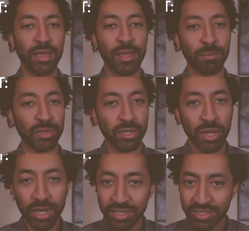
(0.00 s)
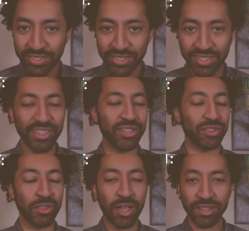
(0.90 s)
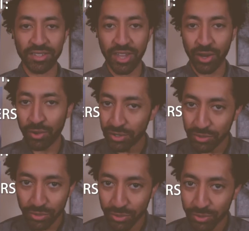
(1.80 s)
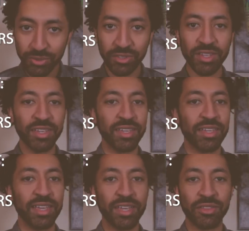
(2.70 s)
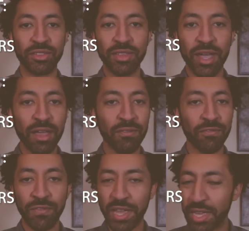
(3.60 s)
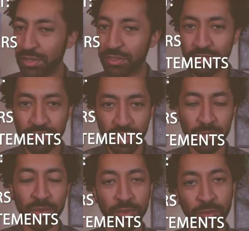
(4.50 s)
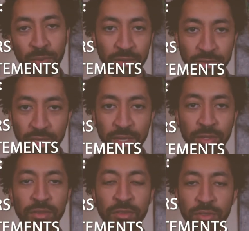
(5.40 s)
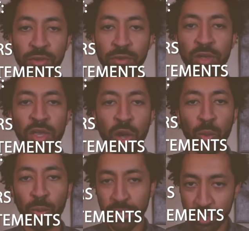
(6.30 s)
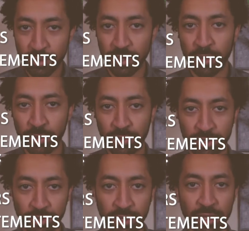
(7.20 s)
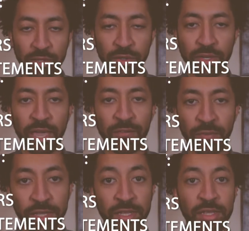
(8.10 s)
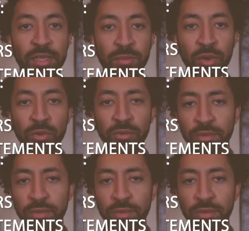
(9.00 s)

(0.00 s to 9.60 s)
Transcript: a plot, it's not characters, it's not vague statements about things. And so, a working example, let's take a look at Finding Nemo.